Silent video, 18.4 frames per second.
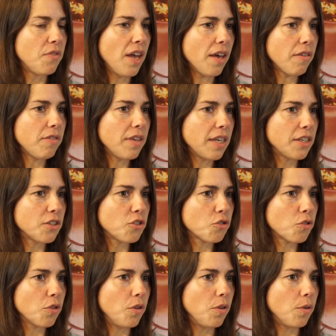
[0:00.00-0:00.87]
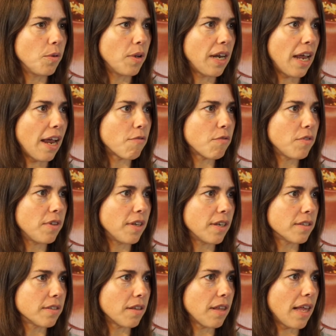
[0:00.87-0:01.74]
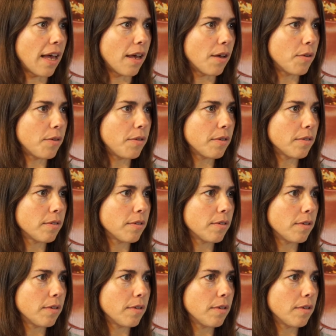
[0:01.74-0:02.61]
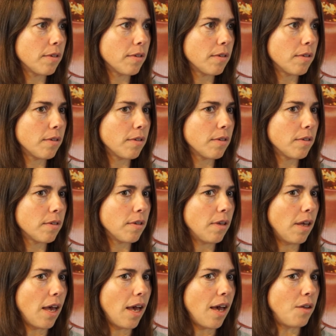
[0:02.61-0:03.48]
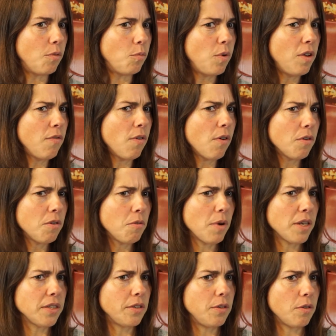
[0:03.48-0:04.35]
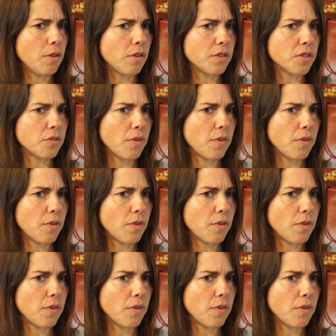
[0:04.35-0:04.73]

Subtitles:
nothing is true and everything is allowed, and we've already rescued all this